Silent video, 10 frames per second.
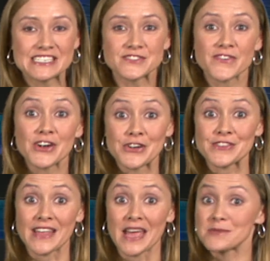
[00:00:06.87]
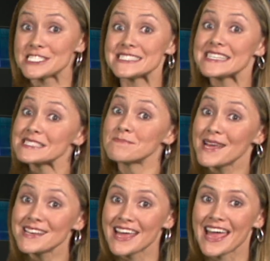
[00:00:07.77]
deals for Earth Day, which is this
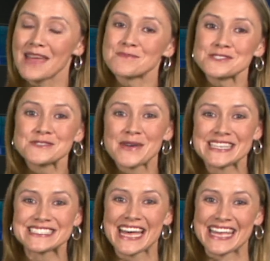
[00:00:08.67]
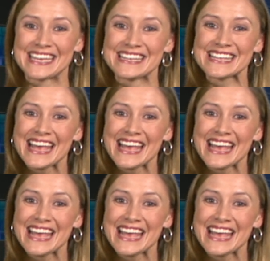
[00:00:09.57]
Monday, April 22nd.